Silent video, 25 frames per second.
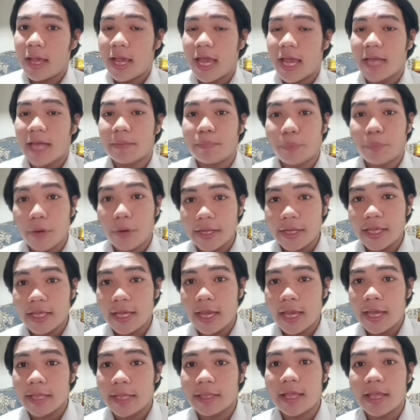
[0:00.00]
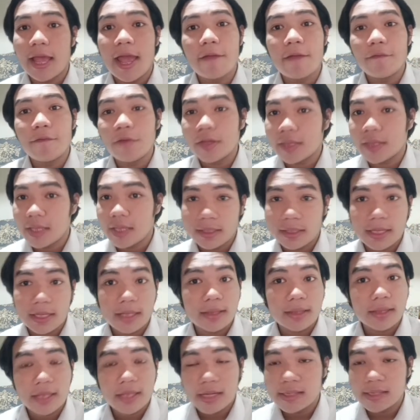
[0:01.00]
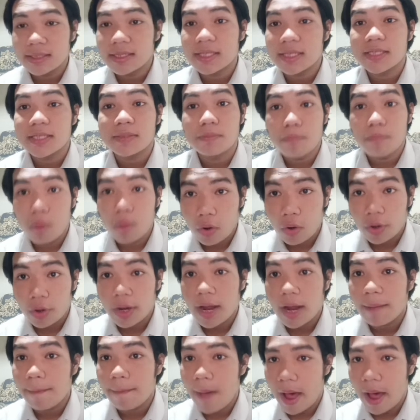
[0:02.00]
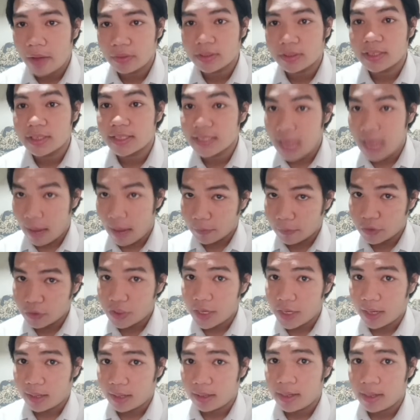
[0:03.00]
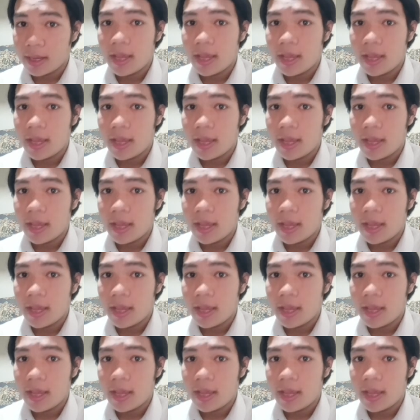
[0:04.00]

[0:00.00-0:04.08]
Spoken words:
and predicate, everything that tells us more about the subject.